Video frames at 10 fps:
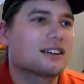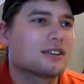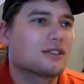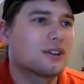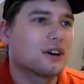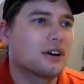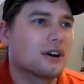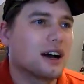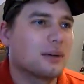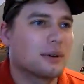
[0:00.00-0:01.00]
So
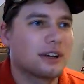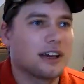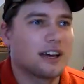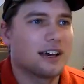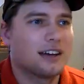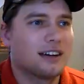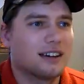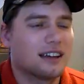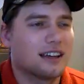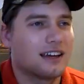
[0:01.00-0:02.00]
I went ahead
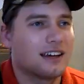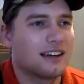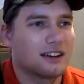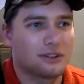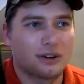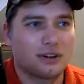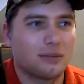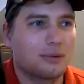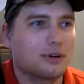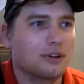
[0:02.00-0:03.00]
and I
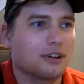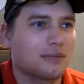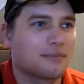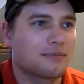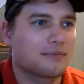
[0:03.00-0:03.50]
started building,